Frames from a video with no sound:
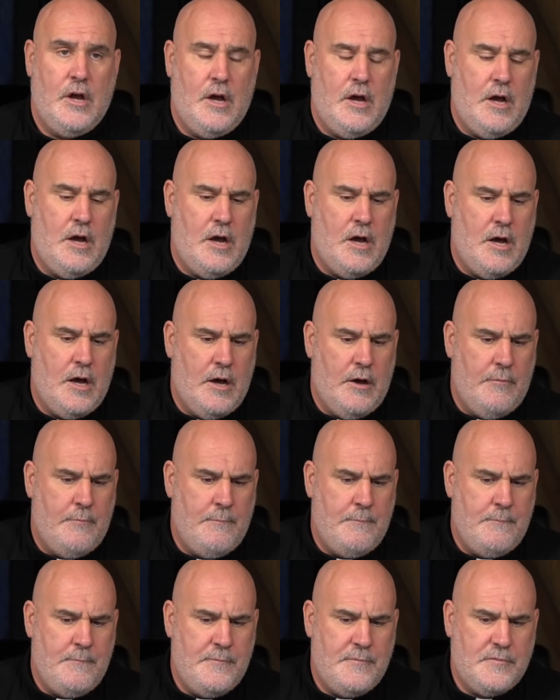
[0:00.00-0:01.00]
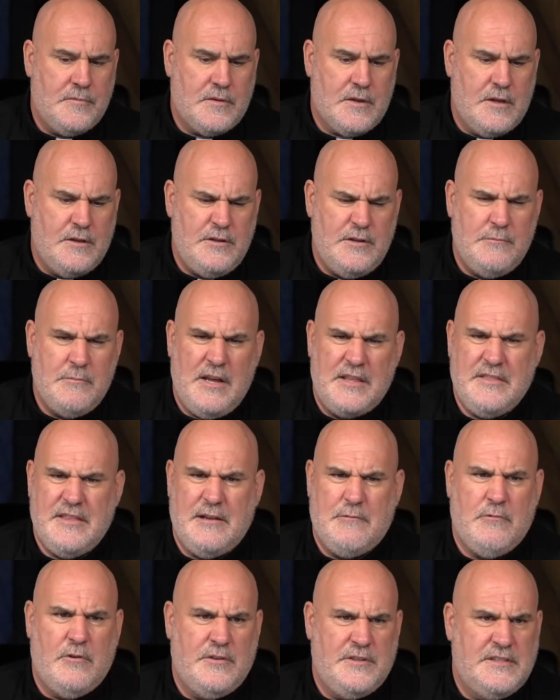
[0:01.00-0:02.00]
And you might
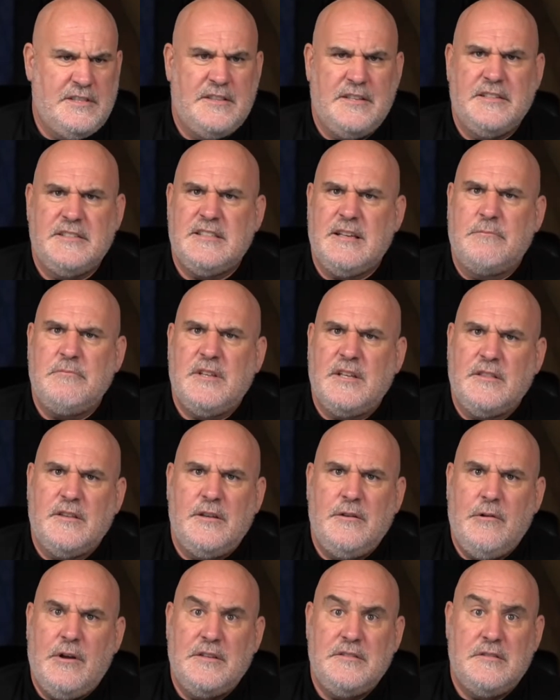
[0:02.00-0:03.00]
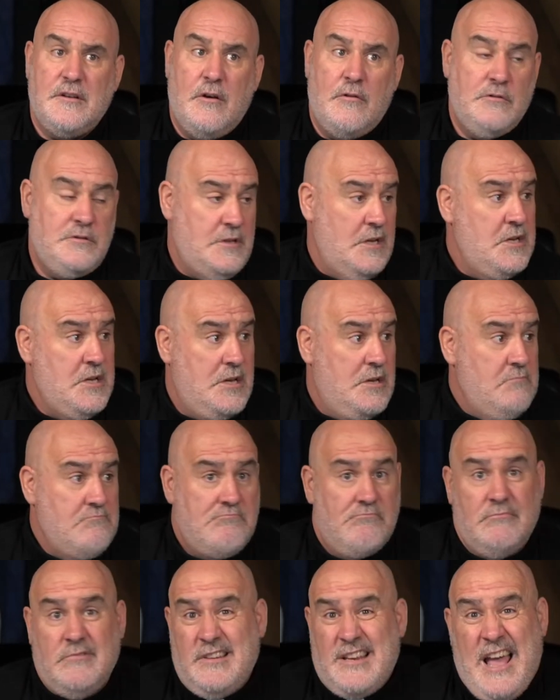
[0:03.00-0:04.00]
think, well, isn't this something the U.S. knows?
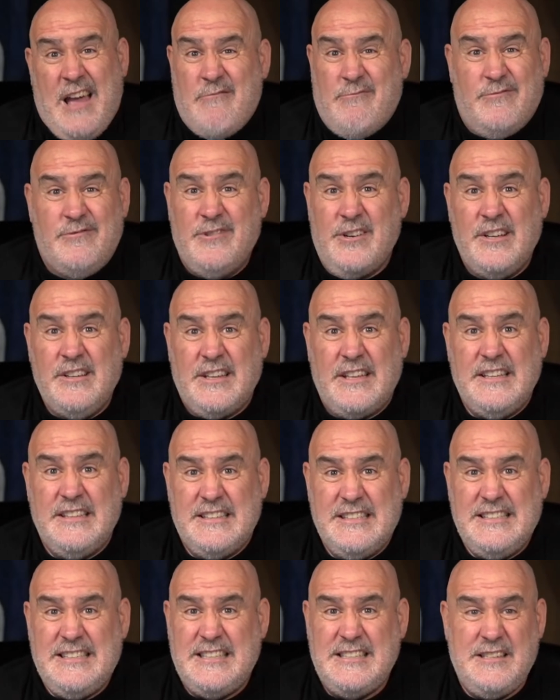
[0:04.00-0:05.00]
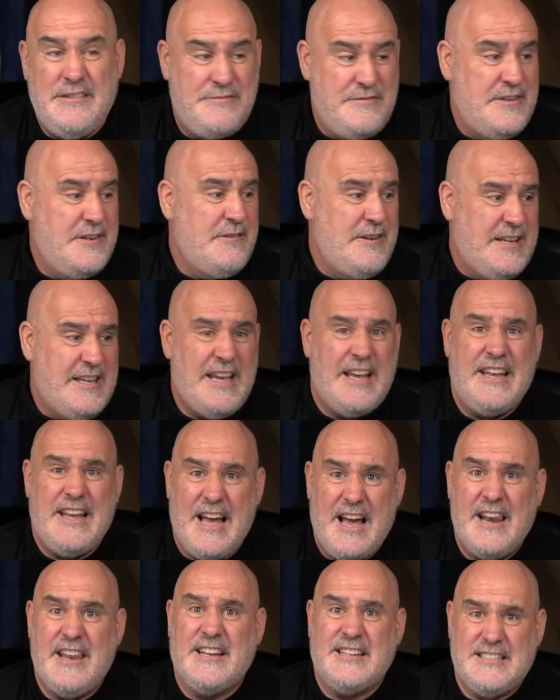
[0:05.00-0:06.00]
Not really. This is a very
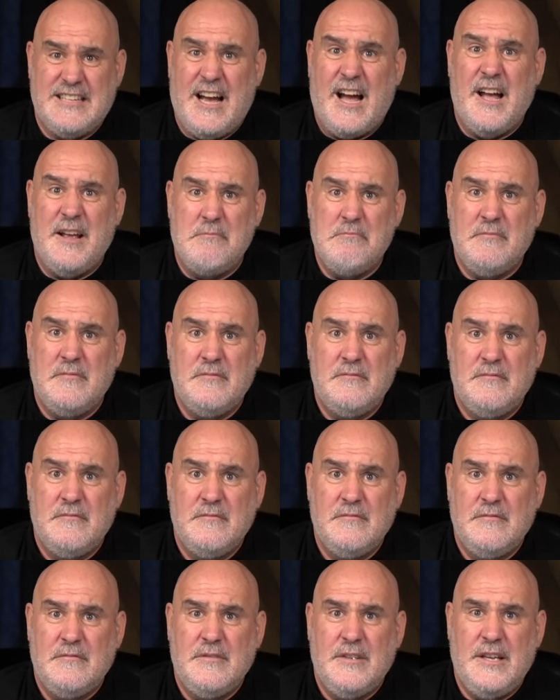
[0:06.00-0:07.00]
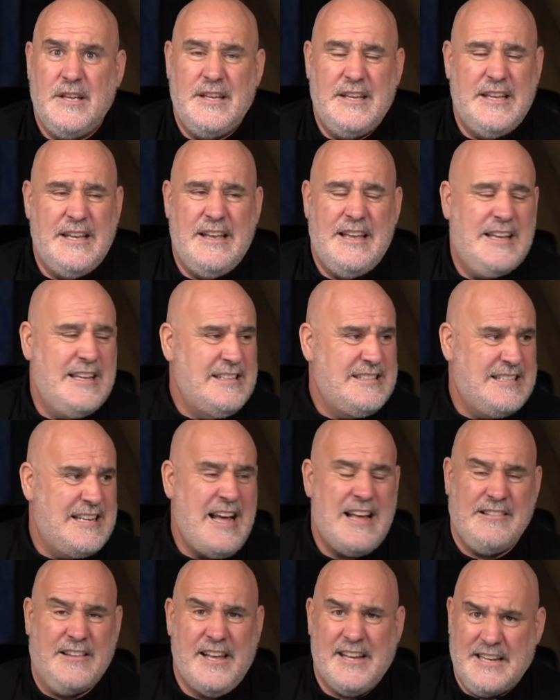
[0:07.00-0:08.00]
chaotic time. It's
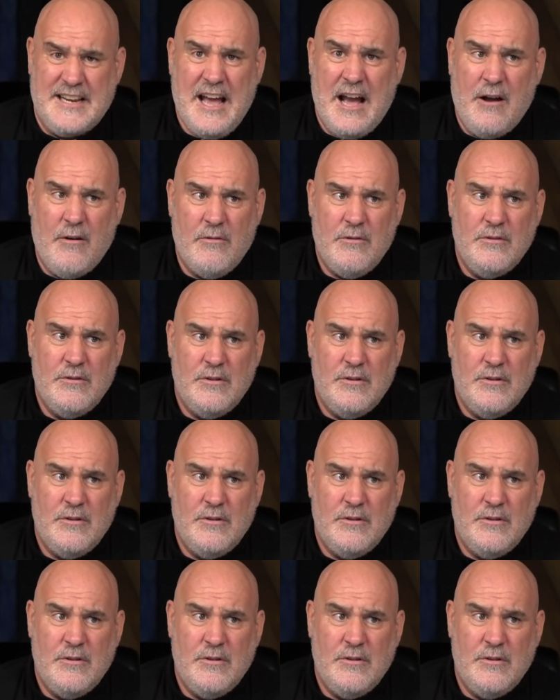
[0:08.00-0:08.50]
not like now.